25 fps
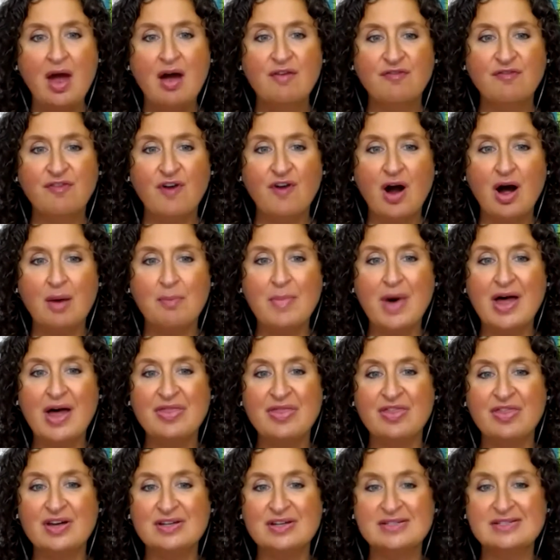From
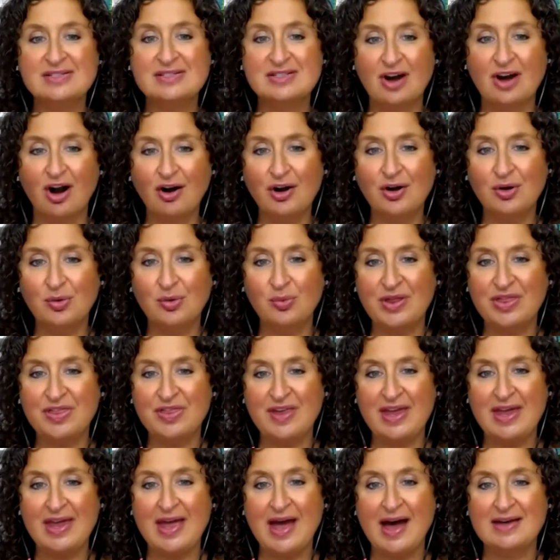the start with
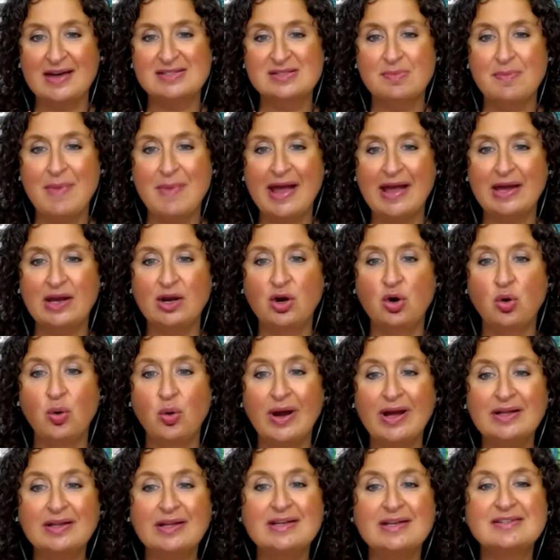ES, Meghan
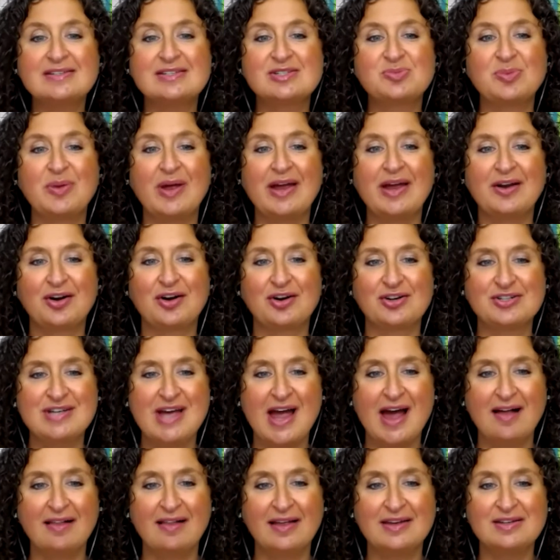quickly displayed her
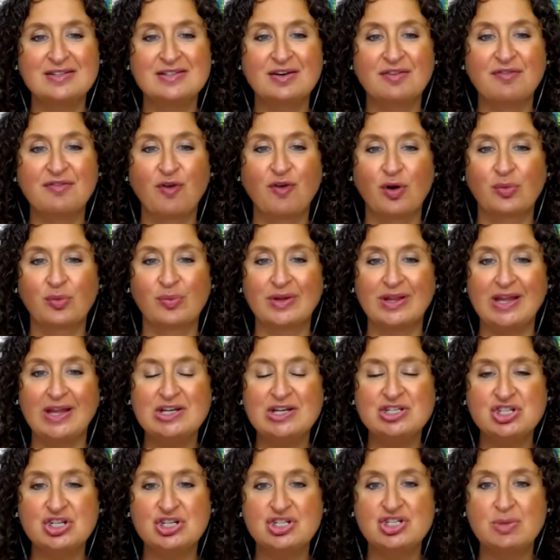talent for
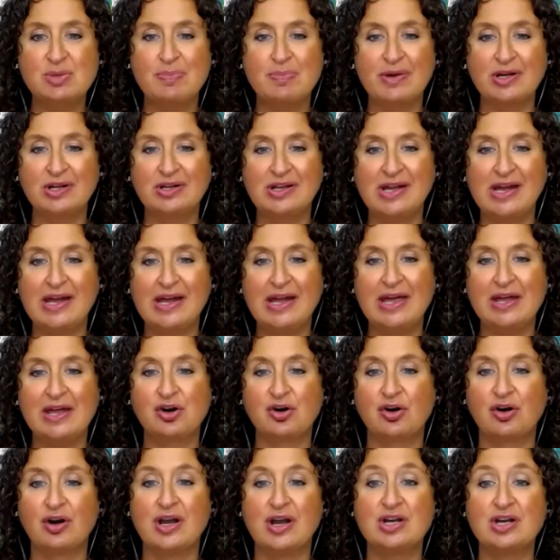relationship building in
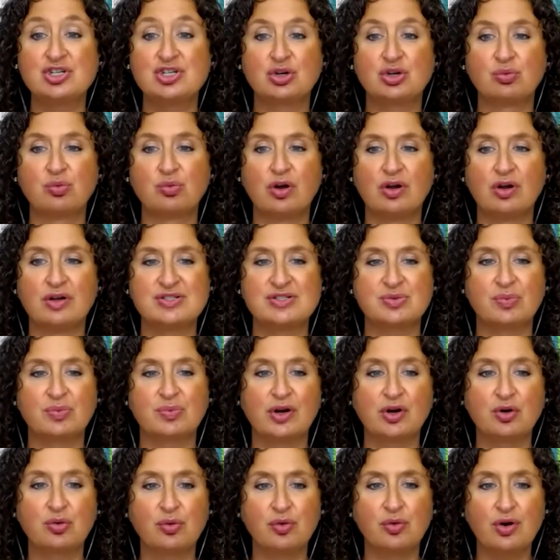her initial role as a
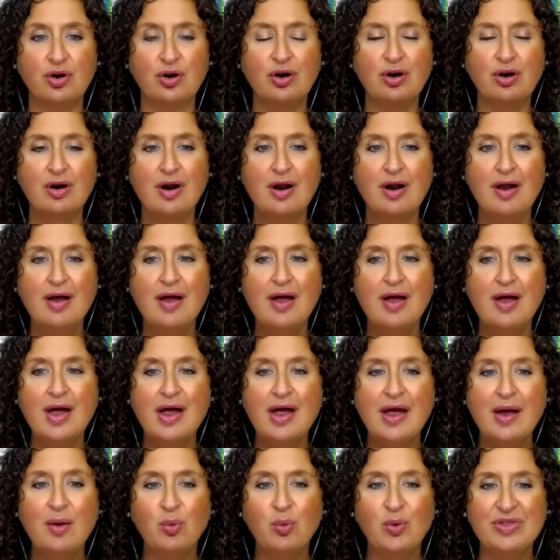recruiter.
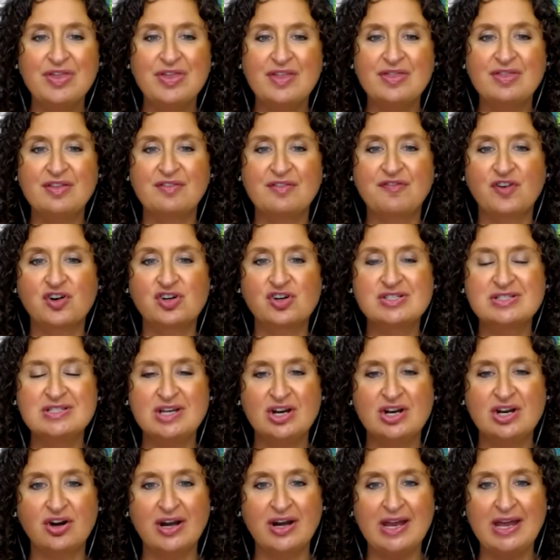Within the first
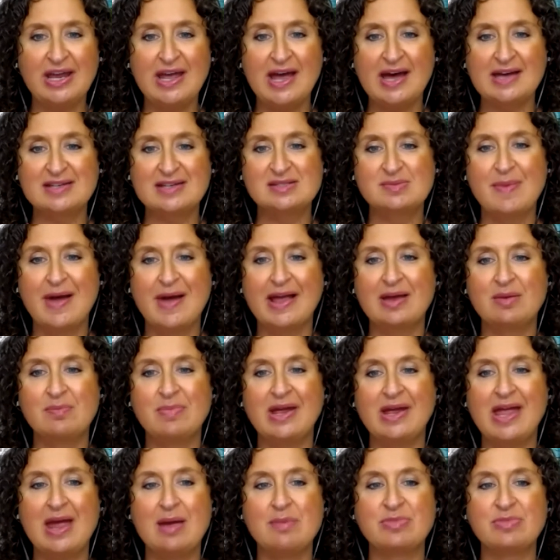year at ES, Meghan
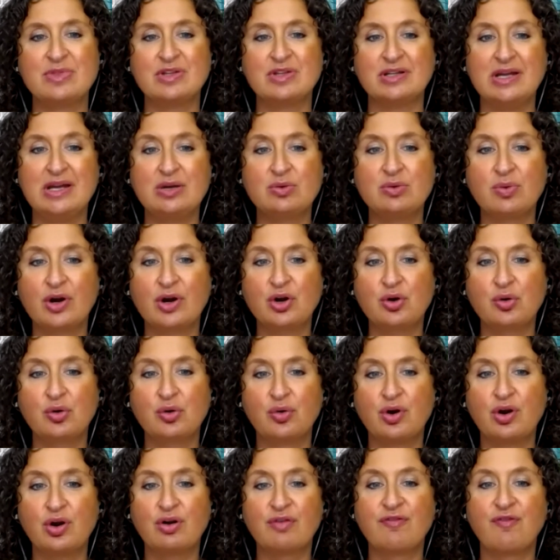became the lead
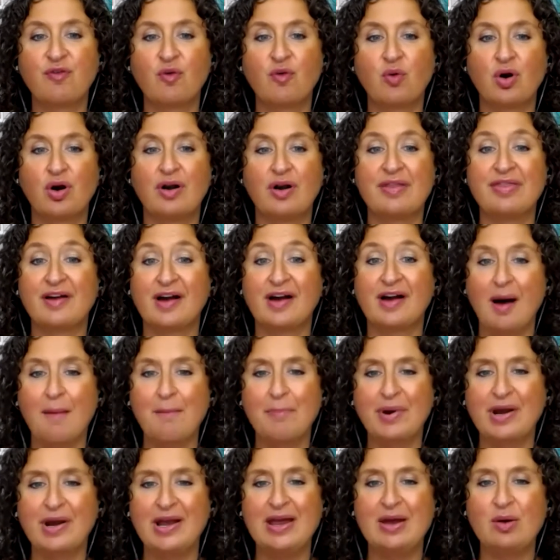recruiter for the
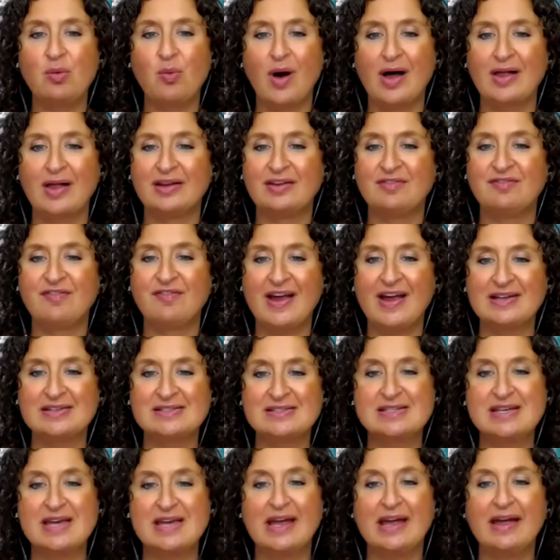company while
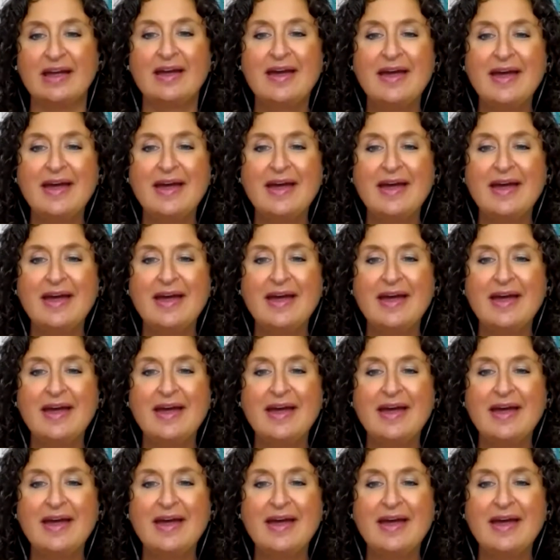advancing